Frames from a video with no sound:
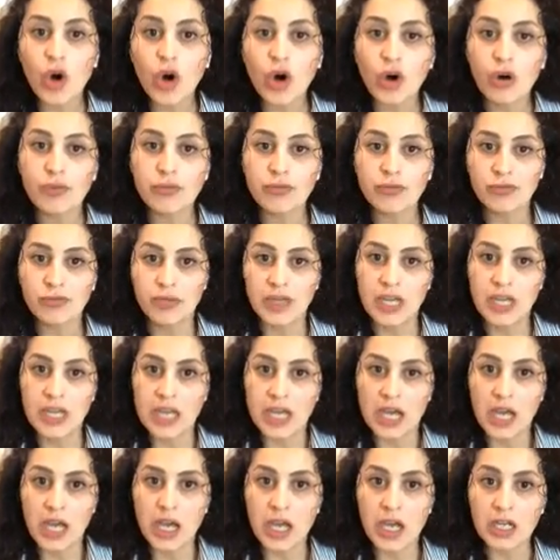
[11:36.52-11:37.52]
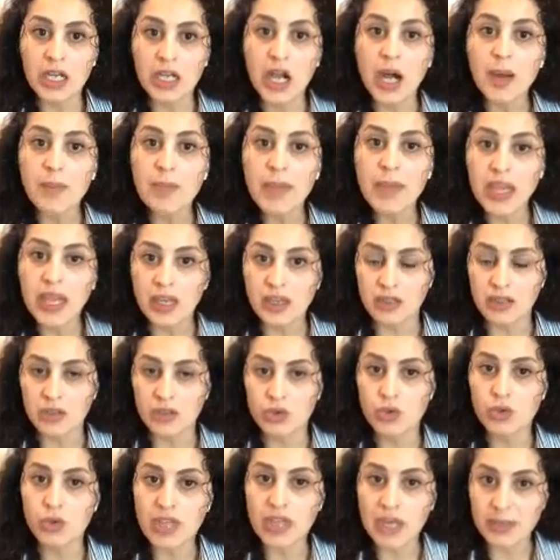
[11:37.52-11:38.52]
of coming
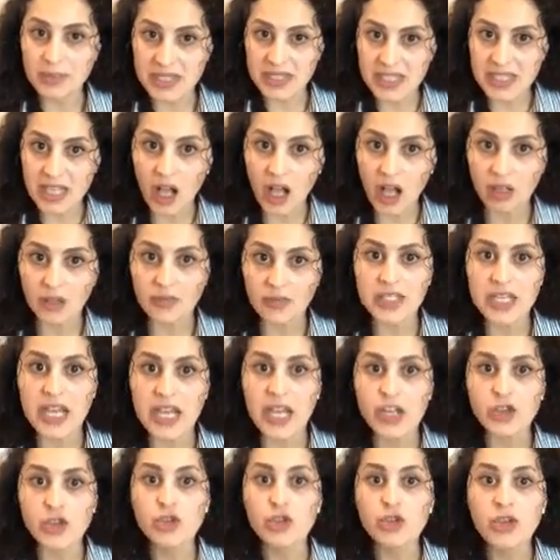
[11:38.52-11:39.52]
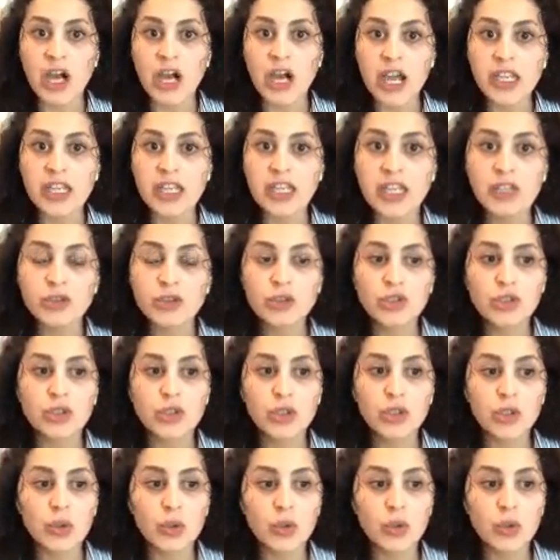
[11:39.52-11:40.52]
to themselves and trying
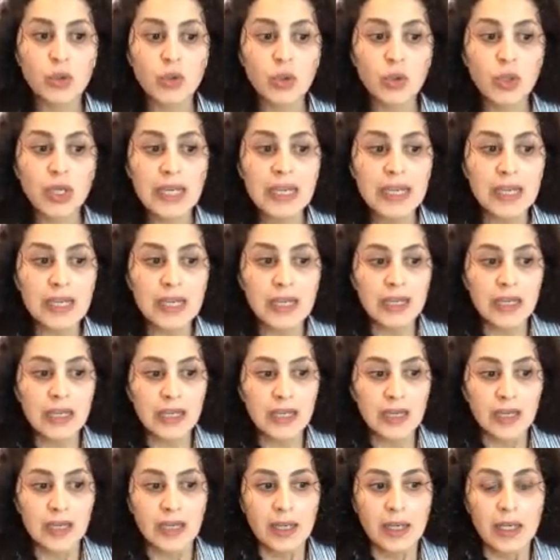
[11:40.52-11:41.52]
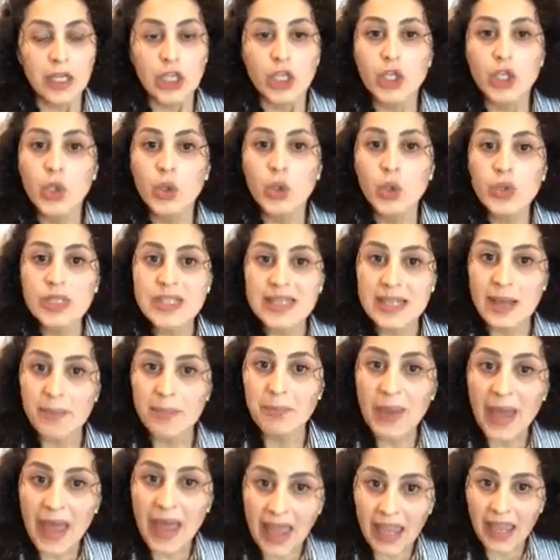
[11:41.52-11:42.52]
to use the
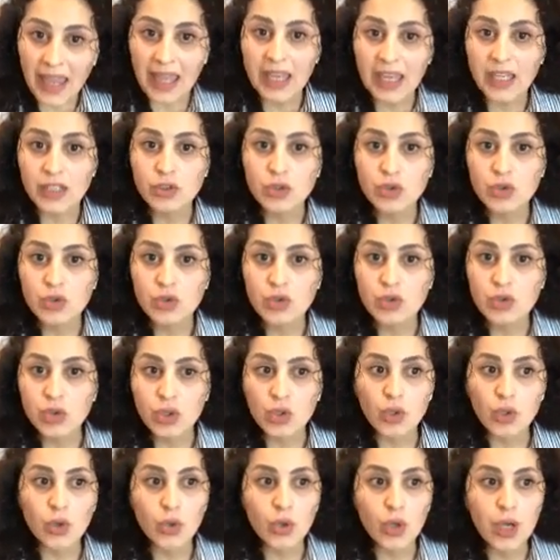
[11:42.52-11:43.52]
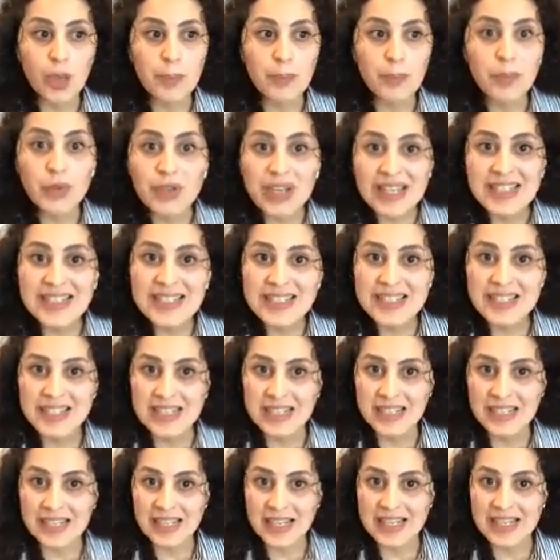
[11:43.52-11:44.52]
pain to print
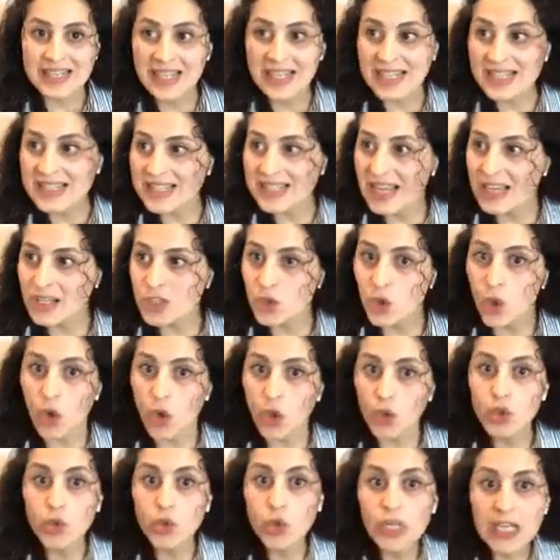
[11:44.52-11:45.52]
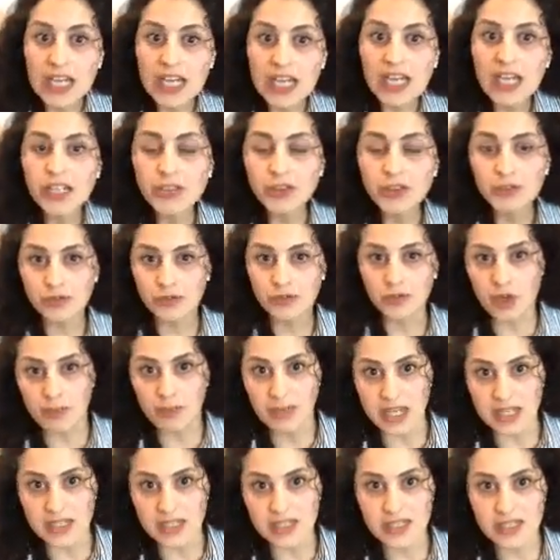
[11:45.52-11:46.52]
a success, or to learn from
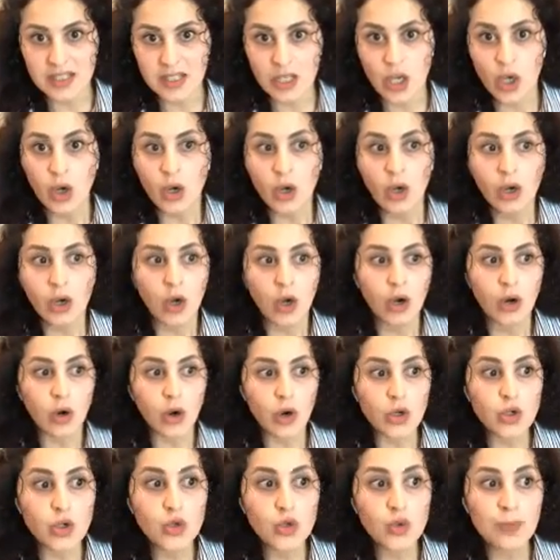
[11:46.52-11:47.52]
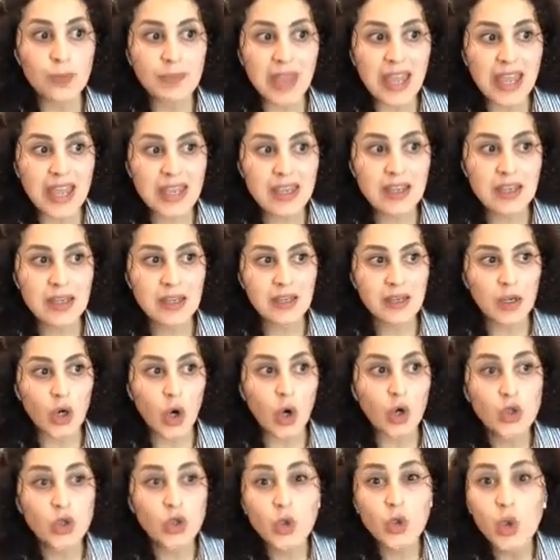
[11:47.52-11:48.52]
it, or to make,
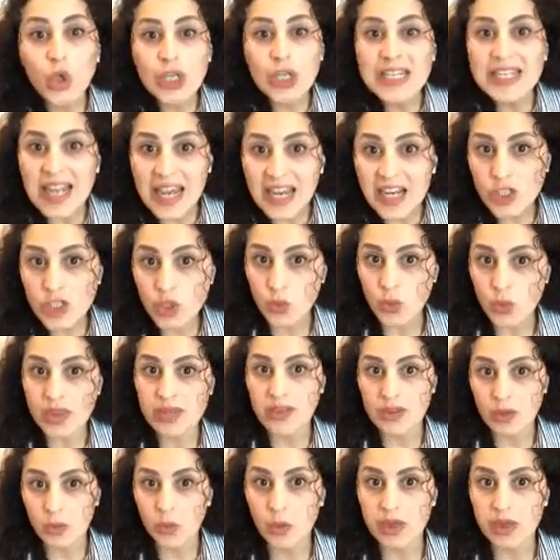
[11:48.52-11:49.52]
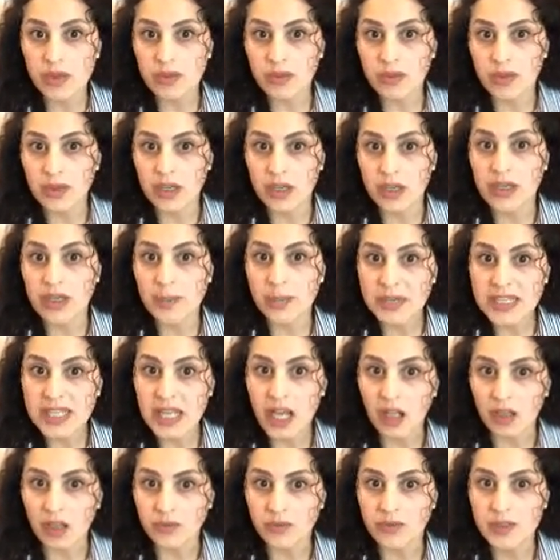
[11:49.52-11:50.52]
or to connect with
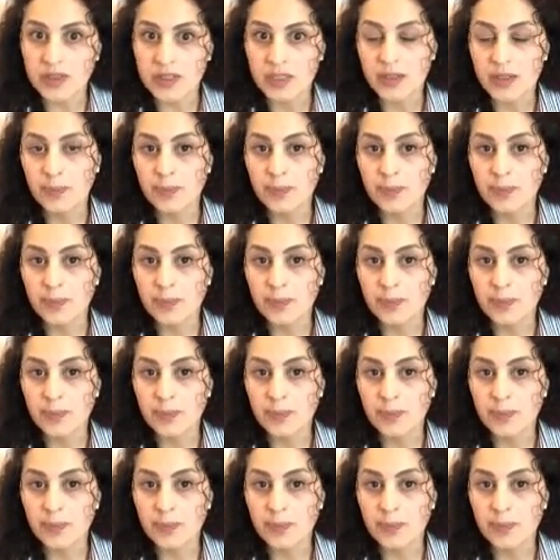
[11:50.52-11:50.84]
themselves.